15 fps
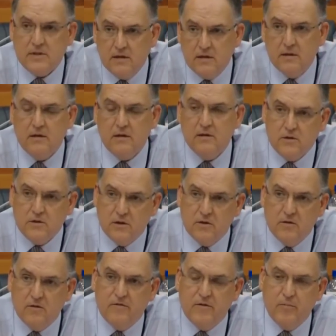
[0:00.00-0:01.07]
was under the
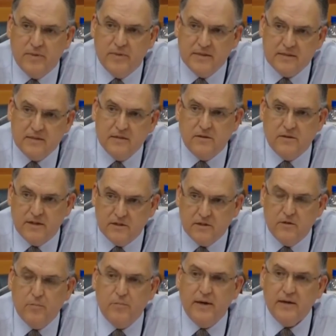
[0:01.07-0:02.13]
control of the business
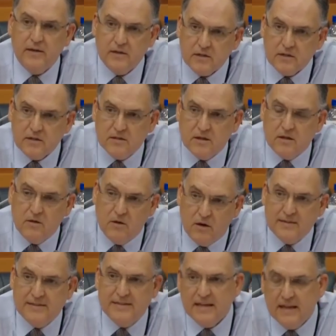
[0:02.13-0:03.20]
rescue practitioners and
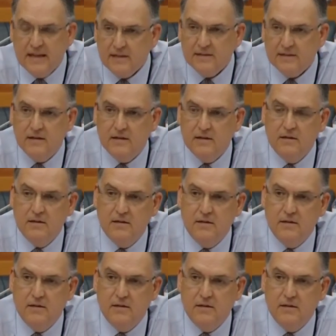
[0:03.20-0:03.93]
not Tegeta.